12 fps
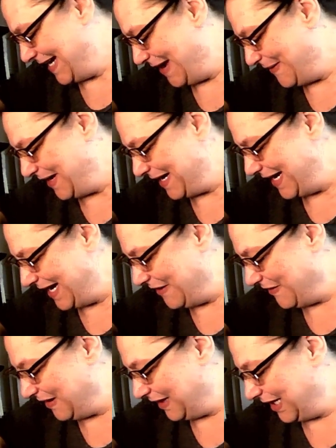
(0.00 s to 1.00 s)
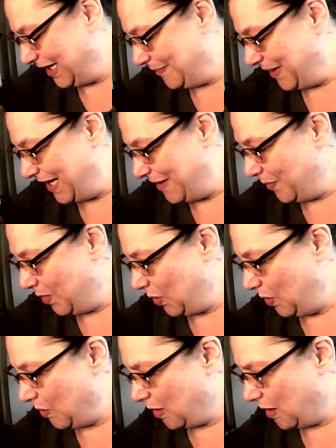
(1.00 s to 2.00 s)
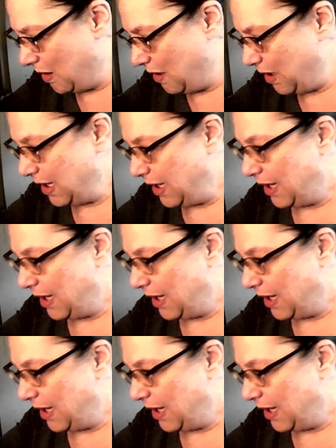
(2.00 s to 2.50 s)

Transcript: down in here a little bit more.